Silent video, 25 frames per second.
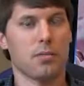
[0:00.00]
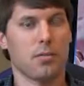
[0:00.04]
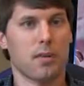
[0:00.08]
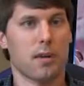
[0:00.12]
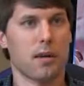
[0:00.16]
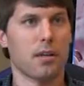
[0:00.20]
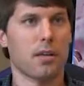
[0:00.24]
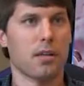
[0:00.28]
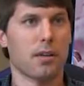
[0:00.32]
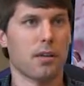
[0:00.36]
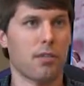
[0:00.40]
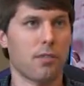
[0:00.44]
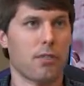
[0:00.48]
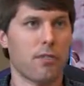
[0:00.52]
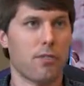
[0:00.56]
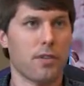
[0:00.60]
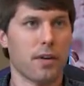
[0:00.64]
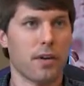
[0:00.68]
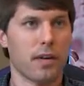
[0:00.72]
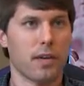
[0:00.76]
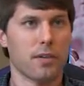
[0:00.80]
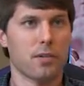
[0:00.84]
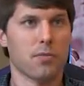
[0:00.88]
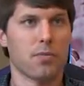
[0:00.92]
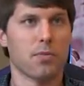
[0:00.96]
directly
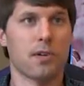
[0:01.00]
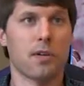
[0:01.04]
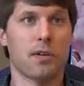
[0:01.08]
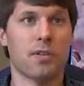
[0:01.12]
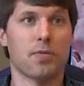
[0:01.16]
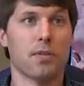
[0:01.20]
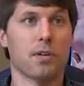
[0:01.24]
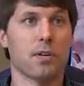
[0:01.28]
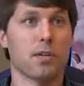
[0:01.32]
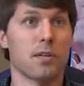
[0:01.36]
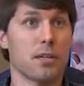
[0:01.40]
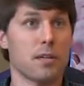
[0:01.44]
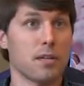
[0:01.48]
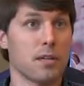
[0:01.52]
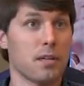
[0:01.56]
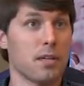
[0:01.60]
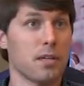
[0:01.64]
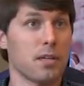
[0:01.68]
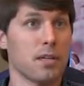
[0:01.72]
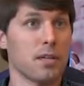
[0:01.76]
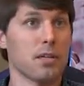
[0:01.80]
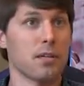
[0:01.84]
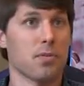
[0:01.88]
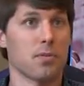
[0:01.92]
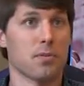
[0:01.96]
affect whatever
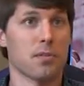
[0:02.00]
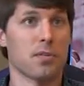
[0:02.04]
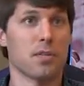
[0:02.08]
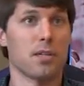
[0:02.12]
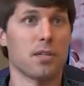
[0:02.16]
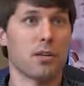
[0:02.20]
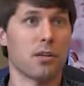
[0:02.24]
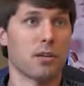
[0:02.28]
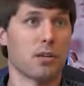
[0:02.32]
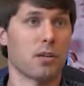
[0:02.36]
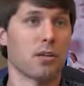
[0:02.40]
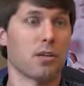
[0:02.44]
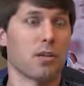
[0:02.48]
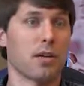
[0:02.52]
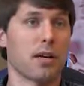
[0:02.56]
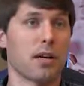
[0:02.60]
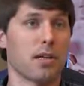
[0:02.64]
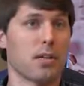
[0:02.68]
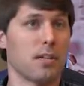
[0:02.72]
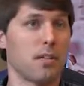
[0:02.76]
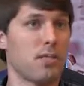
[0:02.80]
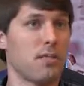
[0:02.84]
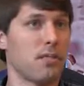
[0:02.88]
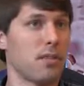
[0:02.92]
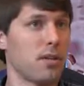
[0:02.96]
disease or cellular
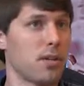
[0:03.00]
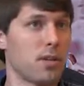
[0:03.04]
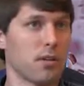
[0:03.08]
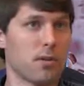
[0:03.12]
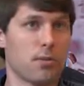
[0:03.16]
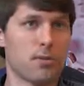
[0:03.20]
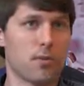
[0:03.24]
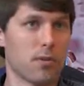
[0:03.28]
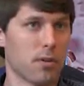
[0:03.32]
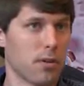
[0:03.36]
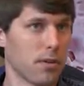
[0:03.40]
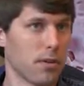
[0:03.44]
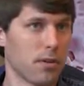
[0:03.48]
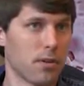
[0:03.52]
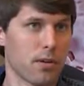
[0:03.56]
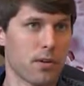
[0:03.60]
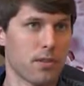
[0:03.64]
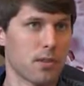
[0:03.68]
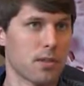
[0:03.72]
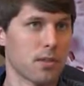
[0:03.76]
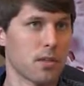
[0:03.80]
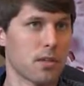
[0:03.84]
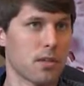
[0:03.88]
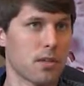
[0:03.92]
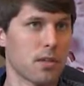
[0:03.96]
activity you're
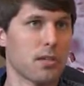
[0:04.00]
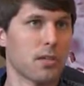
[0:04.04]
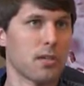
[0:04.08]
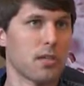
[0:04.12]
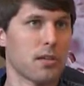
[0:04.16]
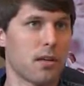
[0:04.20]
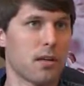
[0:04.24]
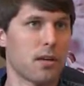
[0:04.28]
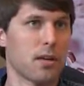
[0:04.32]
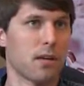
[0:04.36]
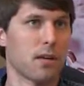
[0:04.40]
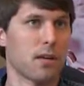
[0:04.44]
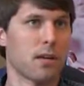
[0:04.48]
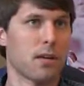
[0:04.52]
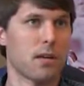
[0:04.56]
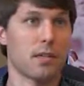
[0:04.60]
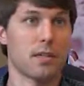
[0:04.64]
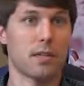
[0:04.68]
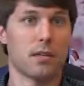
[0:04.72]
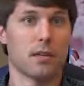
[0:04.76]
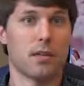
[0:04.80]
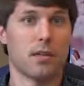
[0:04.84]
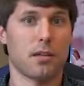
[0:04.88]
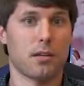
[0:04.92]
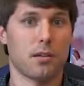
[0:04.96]
interested in studying.
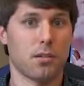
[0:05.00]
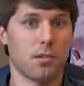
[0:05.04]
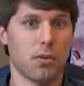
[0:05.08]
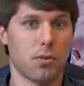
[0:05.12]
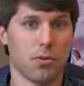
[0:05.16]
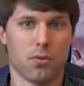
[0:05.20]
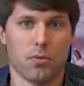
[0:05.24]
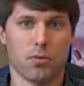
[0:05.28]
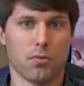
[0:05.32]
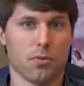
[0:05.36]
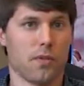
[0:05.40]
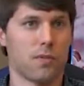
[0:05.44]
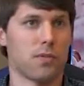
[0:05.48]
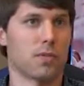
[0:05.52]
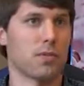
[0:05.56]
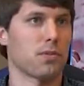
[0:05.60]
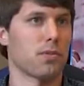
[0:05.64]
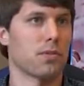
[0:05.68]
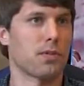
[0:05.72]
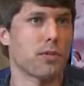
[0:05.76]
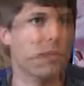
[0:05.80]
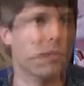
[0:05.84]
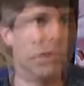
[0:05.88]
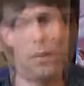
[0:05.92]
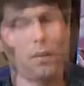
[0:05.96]
It's a total
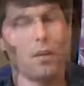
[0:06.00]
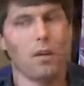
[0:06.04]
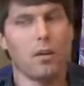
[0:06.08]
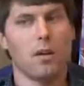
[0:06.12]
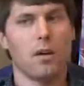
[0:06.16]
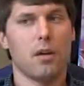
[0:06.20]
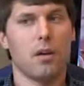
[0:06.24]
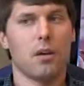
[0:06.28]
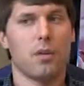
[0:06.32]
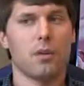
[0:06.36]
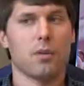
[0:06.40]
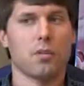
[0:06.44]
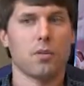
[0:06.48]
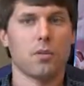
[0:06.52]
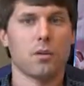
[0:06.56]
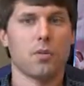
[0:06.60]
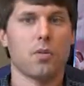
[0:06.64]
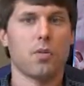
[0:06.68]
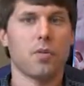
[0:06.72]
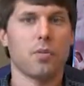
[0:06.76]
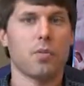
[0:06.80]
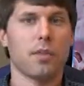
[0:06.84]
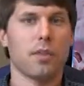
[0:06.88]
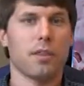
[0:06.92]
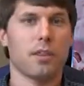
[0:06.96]
revolution.
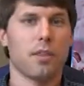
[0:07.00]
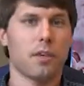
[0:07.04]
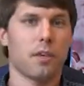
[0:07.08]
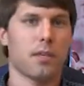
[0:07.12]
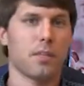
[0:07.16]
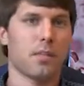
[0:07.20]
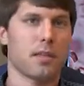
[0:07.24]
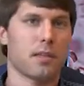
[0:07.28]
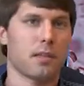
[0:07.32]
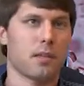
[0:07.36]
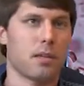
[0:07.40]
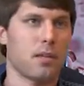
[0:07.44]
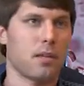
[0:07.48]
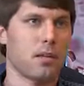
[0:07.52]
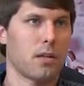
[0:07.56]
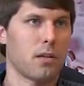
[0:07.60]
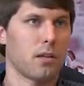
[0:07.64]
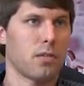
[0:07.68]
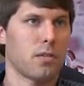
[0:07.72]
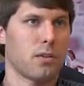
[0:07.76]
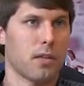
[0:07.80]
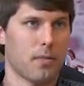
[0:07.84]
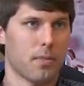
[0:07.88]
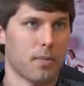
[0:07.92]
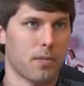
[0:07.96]
So when we think about the
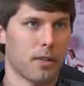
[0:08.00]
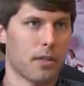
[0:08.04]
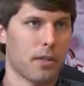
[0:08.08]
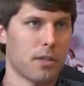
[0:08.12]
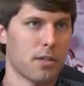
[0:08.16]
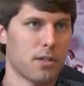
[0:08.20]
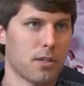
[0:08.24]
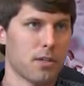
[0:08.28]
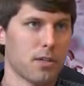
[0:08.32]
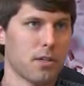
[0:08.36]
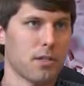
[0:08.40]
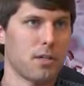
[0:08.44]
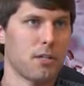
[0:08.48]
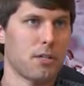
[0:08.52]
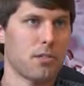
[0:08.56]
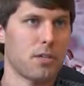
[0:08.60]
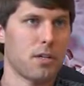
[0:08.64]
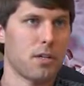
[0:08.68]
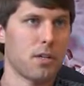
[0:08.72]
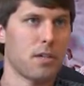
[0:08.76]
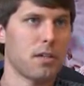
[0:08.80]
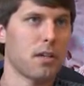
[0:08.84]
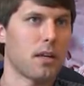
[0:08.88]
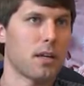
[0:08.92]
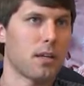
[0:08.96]
clinical application of
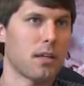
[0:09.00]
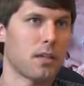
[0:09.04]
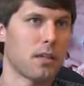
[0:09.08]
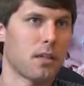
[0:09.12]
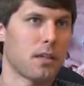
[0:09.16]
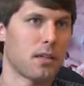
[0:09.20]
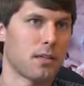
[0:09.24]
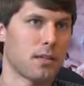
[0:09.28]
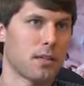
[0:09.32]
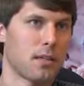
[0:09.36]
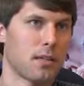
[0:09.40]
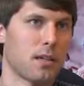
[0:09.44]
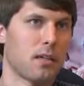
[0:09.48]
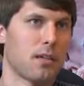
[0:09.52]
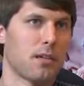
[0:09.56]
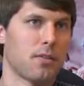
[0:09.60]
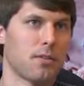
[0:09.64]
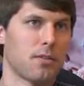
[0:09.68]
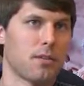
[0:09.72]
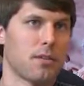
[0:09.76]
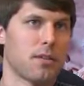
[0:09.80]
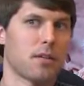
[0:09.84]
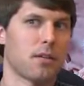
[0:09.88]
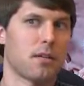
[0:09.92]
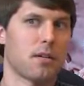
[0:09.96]
gene editing
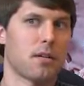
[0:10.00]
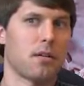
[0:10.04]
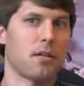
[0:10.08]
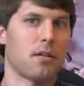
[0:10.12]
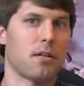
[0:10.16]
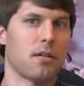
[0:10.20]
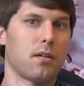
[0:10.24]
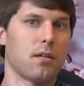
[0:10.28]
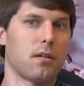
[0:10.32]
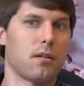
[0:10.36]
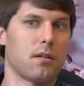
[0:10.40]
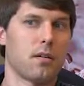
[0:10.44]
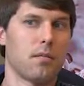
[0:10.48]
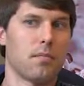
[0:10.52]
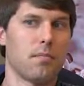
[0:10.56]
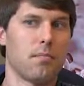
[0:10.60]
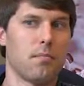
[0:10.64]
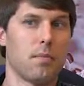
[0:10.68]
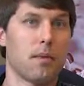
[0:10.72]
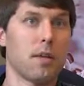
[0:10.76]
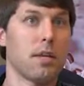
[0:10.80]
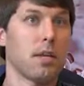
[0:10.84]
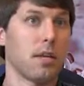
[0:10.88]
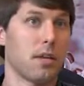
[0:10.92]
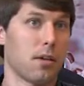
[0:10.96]
technologies, there are
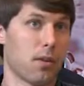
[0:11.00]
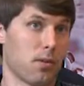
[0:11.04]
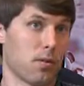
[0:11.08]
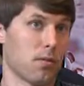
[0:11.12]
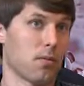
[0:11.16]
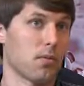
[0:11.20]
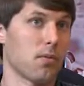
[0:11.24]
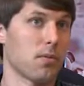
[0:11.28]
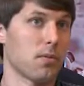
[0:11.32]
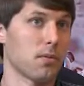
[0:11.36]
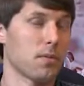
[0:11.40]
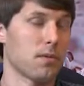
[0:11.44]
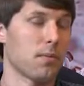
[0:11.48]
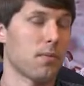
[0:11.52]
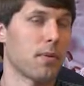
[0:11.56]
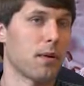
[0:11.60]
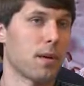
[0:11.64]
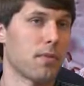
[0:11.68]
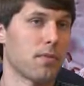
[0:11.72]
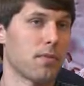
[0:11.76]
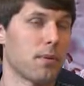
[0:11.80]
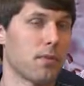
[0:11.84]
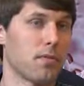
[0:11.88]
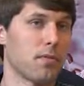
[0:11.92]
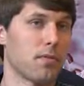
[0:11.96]
many hurdles that we
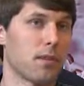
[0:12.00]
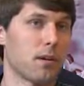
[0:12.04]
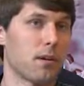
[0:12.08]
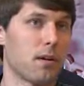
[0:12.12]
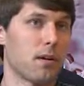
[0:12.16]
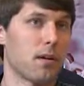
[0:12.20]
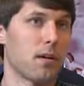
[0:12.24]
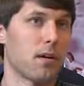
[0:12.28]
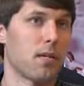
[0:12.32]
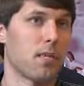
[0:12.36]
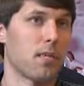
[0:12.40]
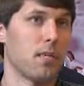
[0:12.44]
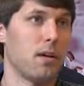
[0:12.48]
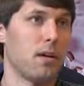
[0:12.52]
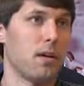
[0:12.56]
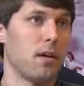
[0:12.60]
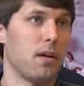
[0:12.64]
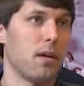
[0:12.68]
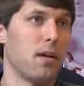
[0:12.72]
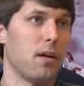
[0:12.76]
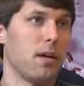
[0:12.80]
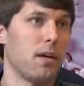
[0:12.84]
have to overcome.